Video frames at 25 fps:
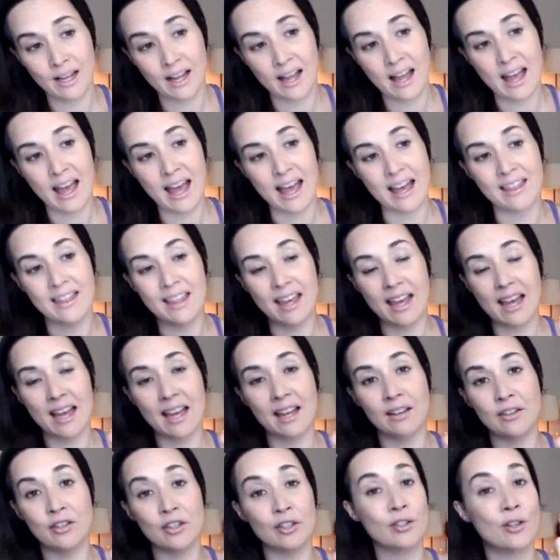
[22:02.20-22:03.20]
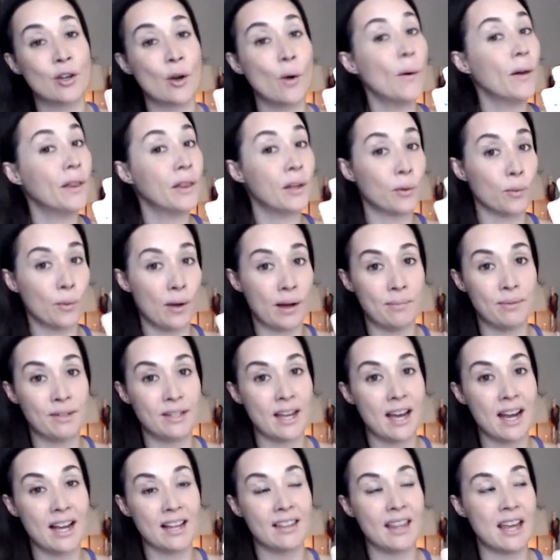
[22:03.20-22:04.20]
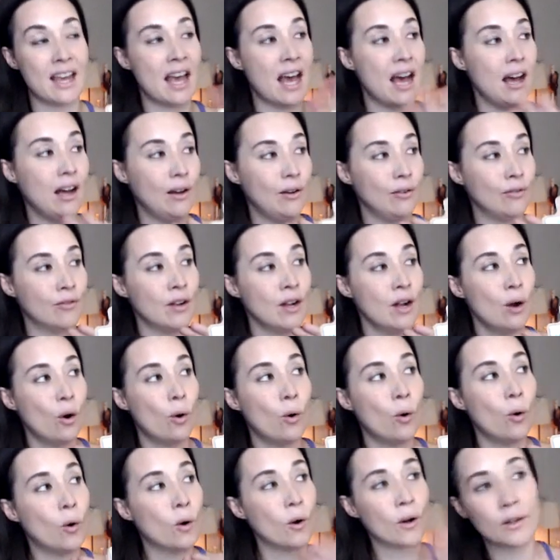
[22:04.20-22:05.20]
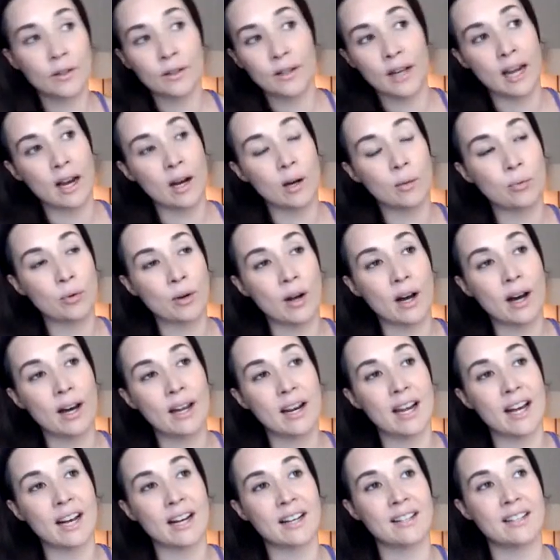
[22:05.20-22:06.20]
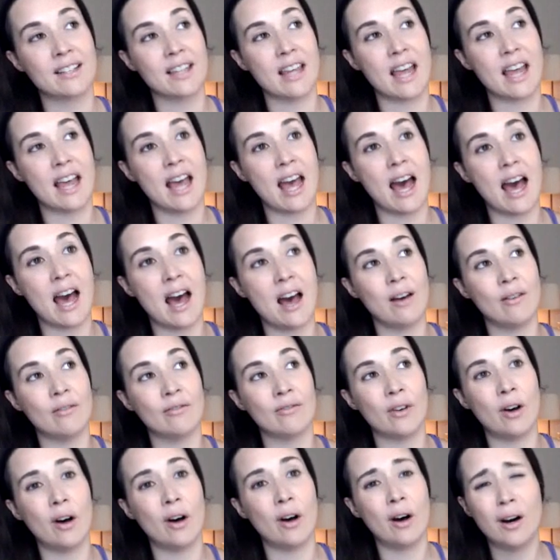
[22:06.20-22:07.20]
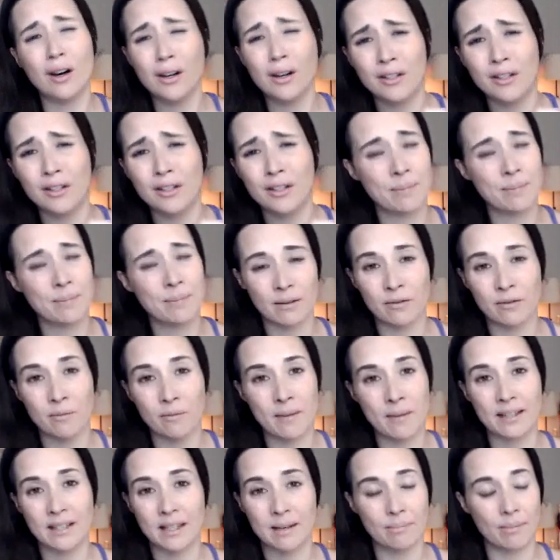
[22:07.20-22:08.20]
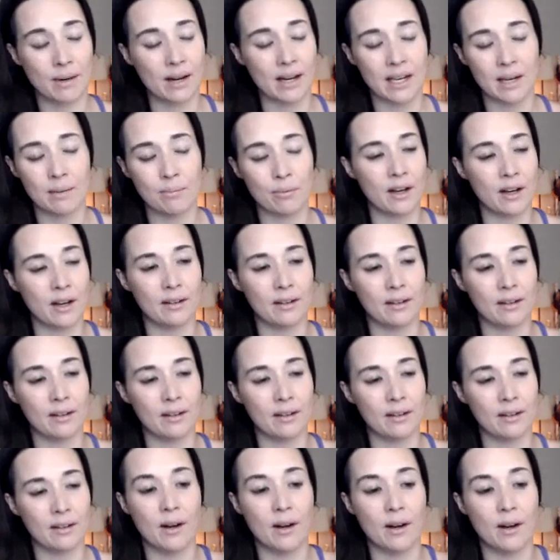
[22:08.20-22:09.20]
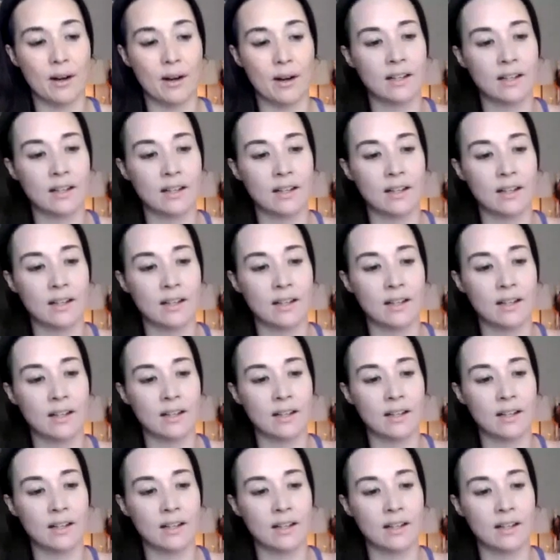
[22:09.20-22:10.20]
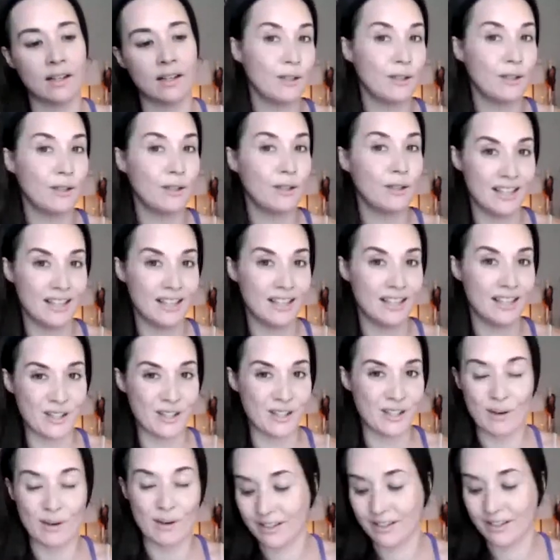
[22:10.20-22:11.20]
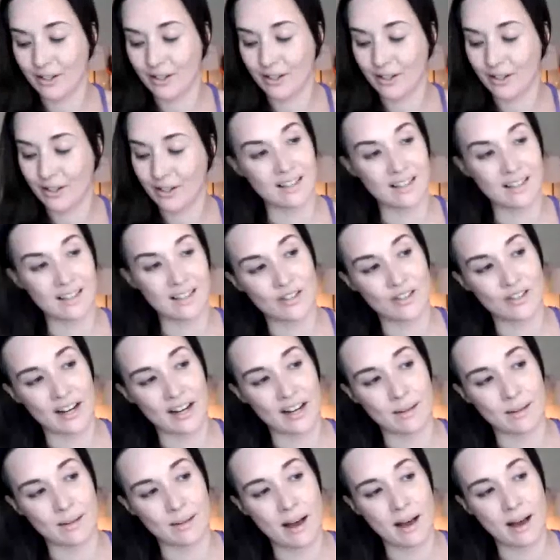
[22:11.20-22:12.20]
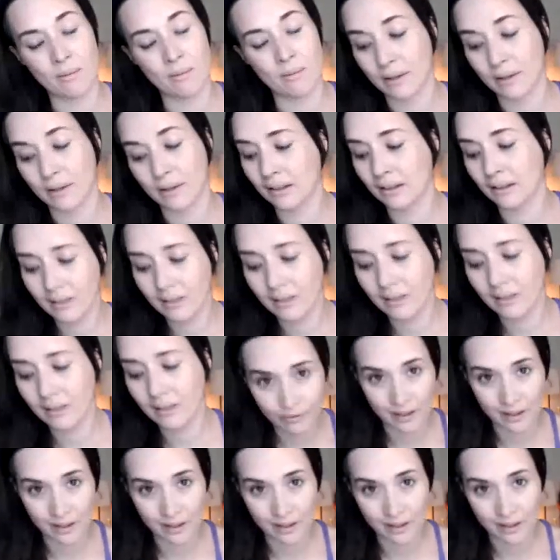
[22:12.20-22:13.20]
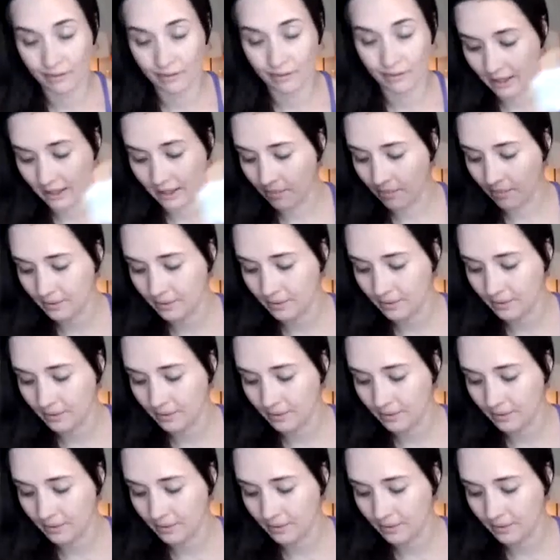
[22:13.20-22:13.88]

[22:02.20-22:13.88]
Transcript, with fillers: And they just go on their website. They have oral care products. They have all types of amazing body pro- care products. Again, I will link to them as well so you guys can check them out. But lovely, lovely company.